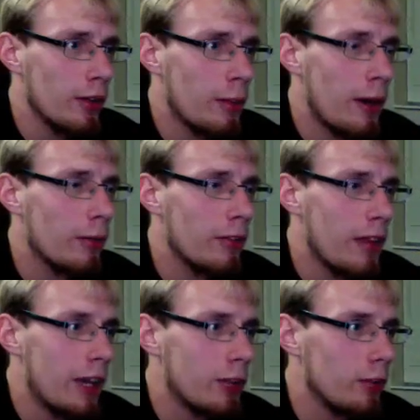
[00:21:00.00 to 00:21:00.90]
power of the
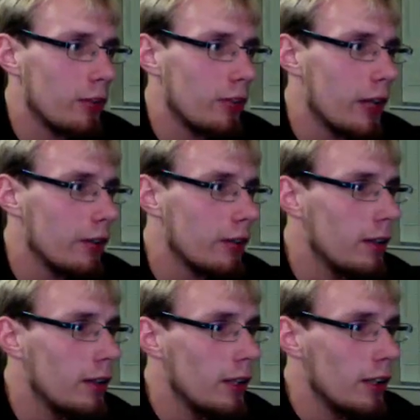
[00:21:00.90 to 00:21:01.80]
actual site.
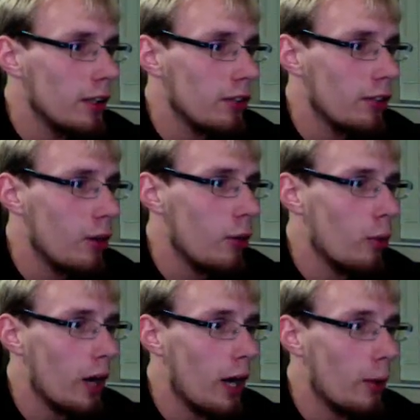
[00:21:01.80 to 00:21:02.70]

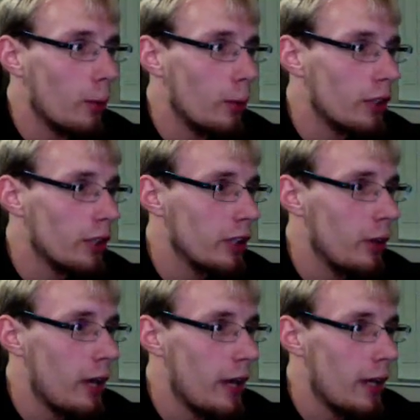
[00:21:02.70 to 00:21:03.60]
So we're going to go
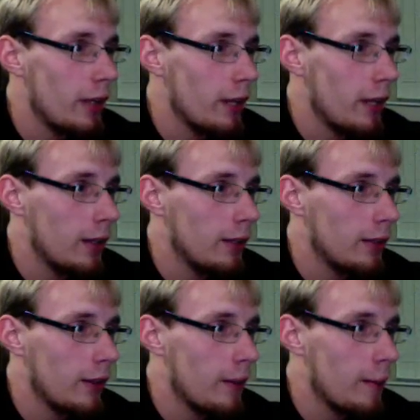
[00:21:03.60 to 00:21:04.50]
ahead and
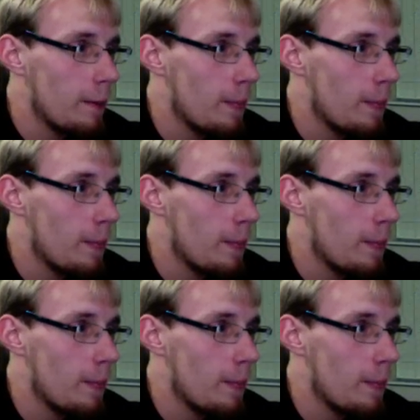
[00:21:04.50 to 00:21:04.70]
I'm